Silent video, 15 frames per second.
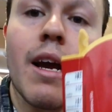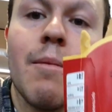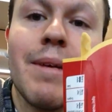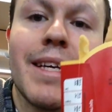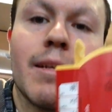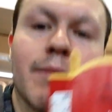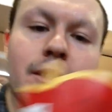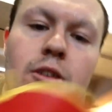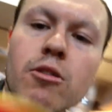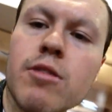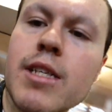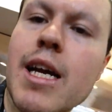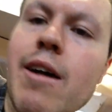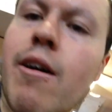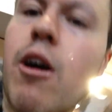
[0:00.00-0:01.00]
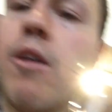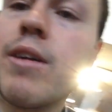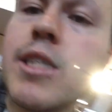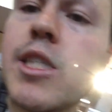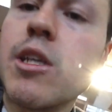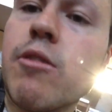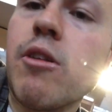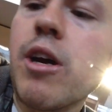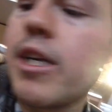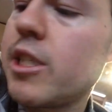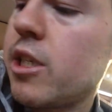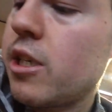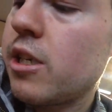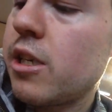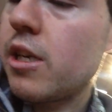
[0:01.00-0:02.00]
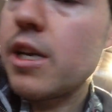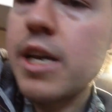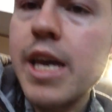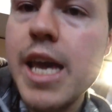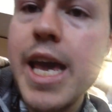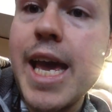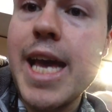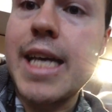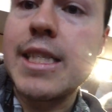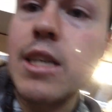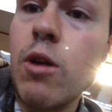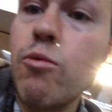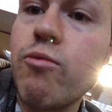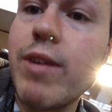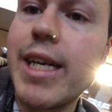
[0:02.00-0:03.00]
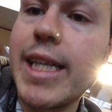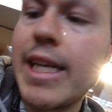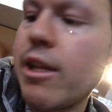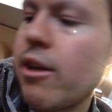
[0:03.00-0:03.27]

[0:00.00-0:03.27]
Me and my dolls now. Oh, it's so nice. It is really